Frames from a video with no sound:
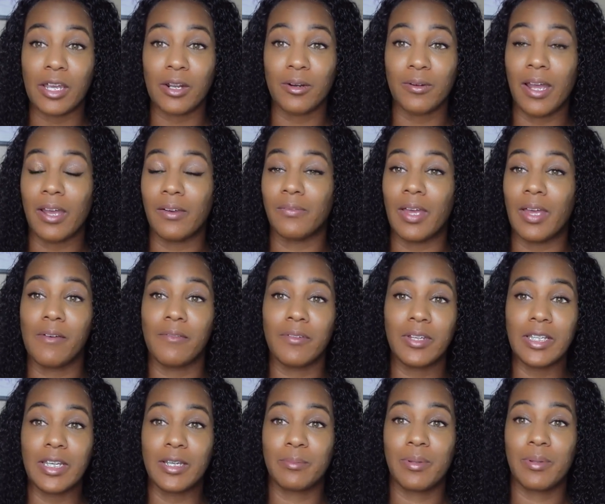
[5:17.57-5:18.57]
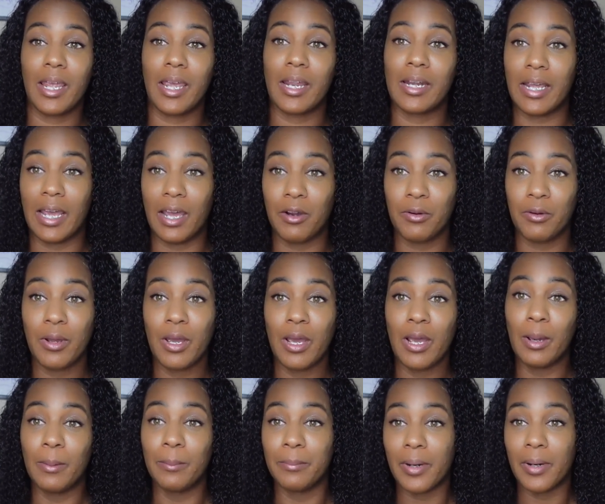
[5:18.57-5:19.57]
I don't have everything planned out,
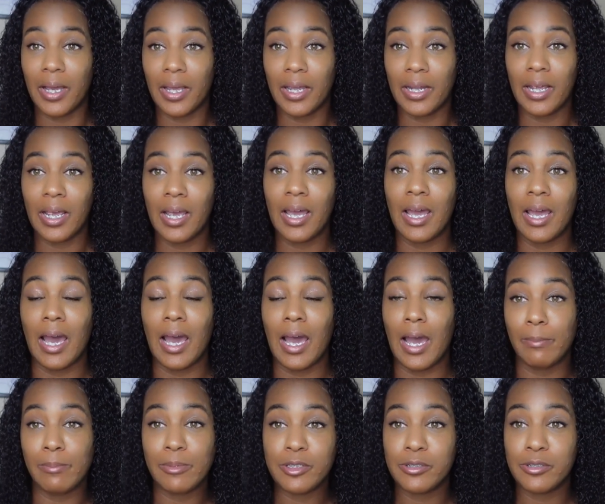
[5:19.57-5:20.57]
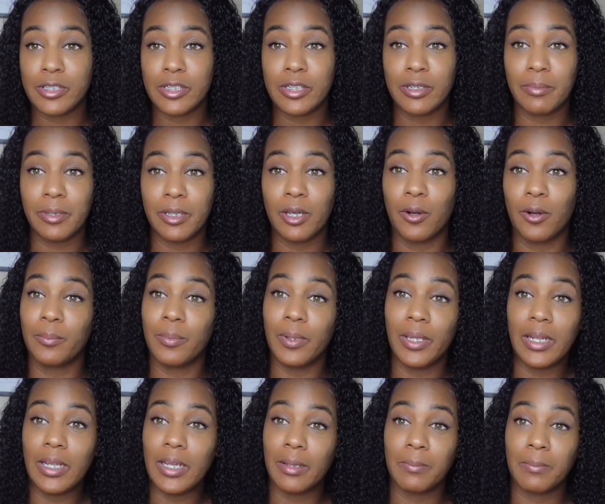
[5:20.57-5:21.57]
but I'm choosing to be
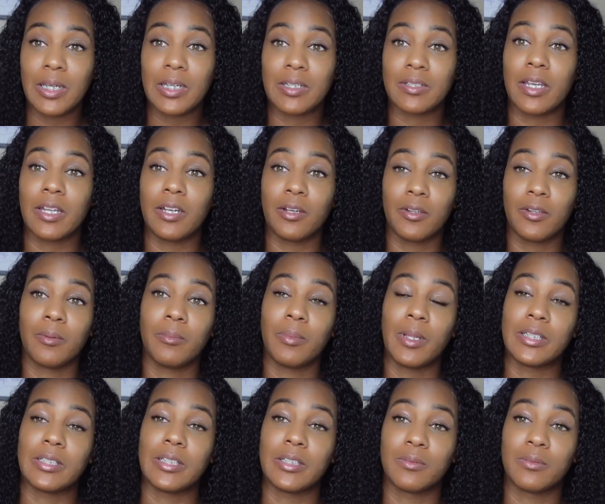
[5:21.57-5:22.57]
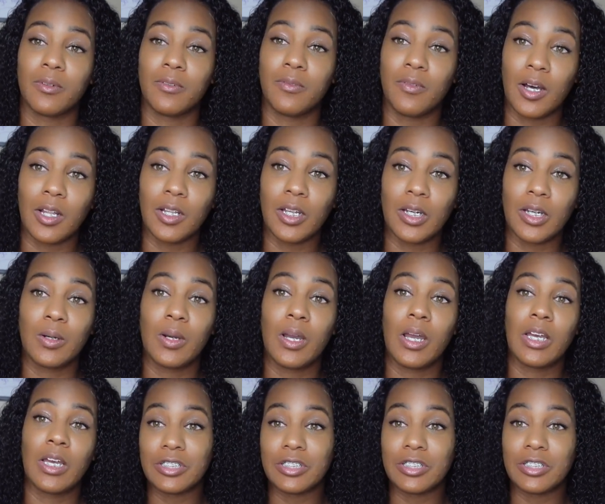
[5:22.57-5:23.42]
obedient because I know the blessings will follow.